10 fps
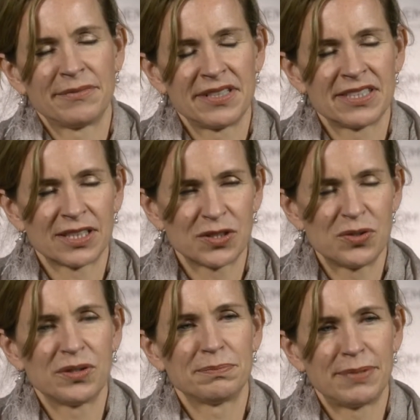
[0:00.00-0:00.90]
These are
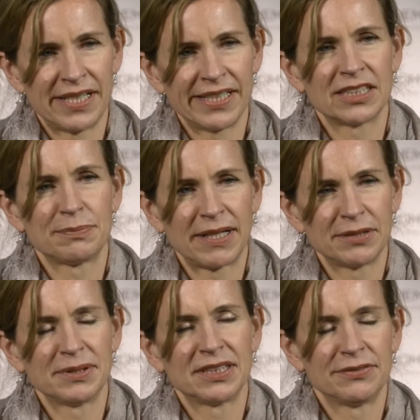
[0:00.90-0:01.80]
called BITES,
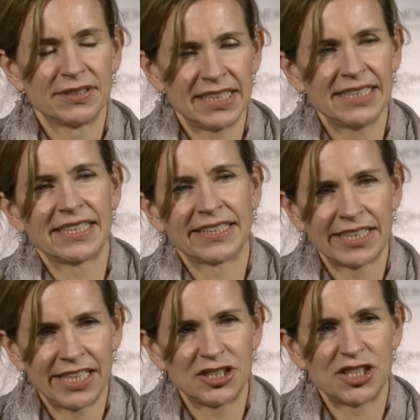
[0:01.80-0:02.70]
bispecific T-cell
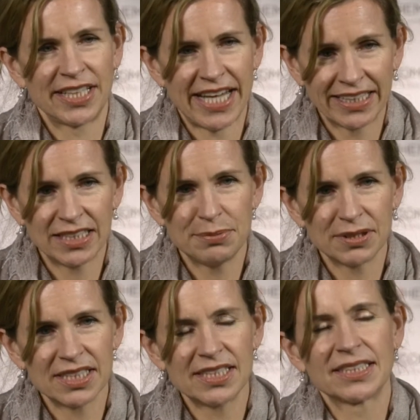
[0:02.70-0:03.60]
engaging
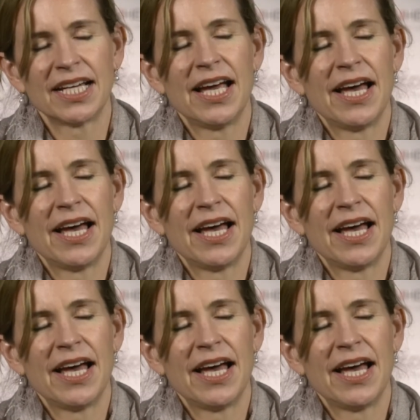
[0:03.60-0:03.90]
antibodies,